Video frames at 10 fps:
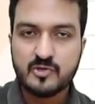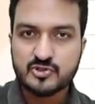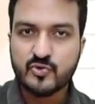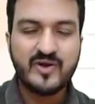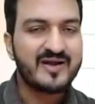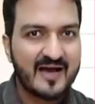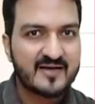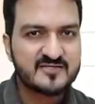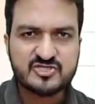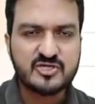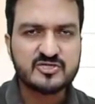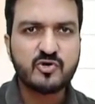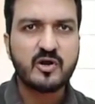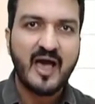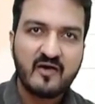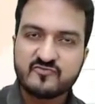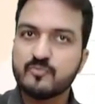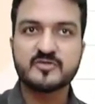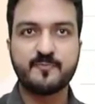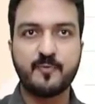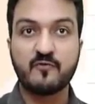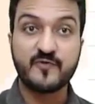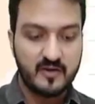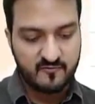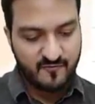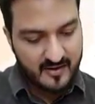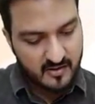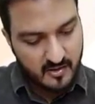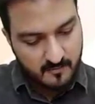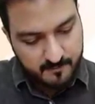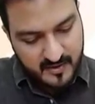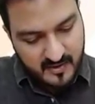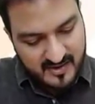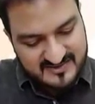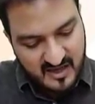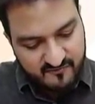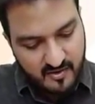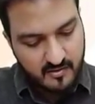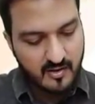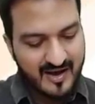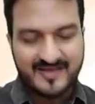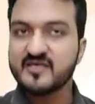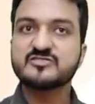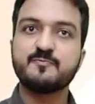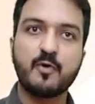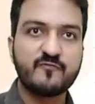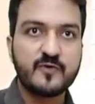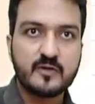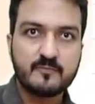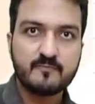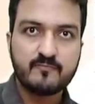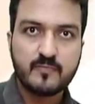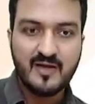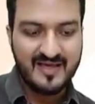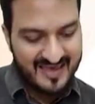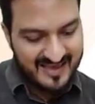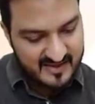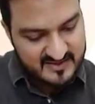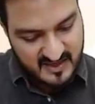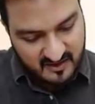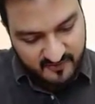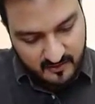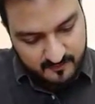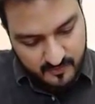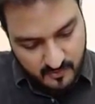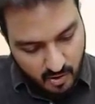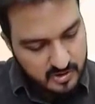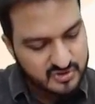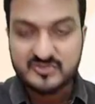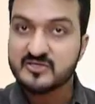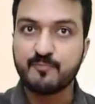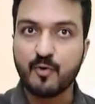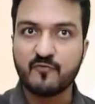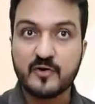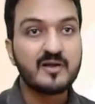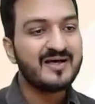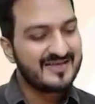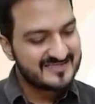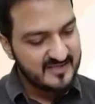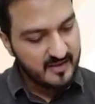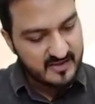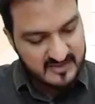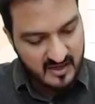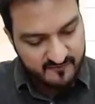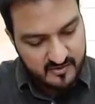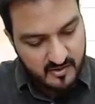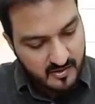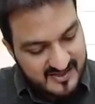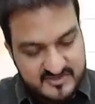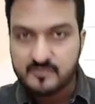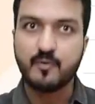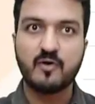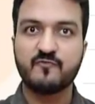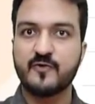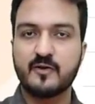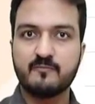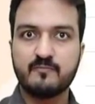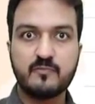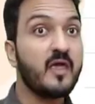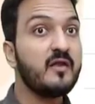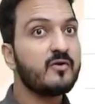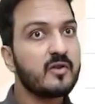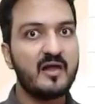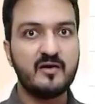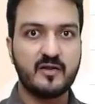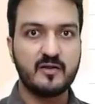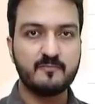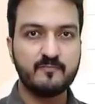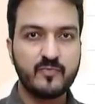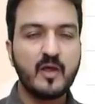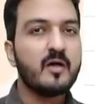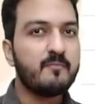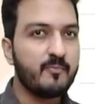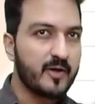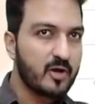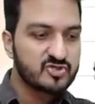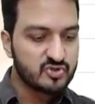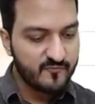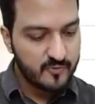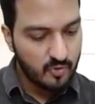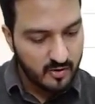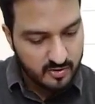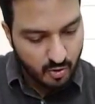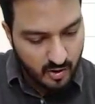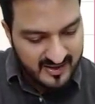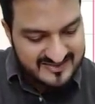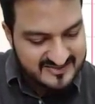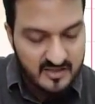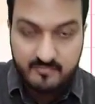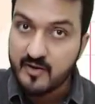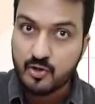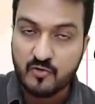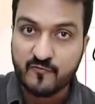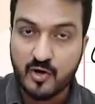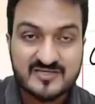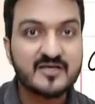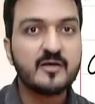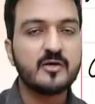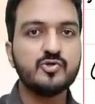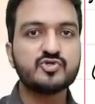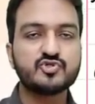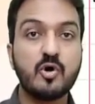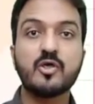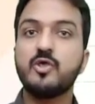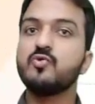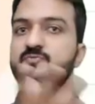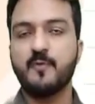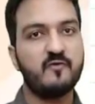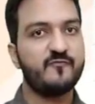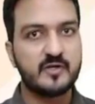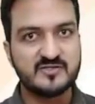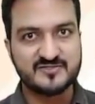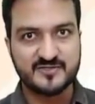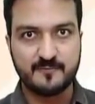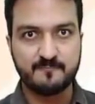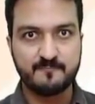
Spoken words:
So it as such does not have so much profit. In fact, B is having highest profit, A is having also some profit, C is having the least profit in reality. But because of your wrong estimate of cost, you saw huge profit in C.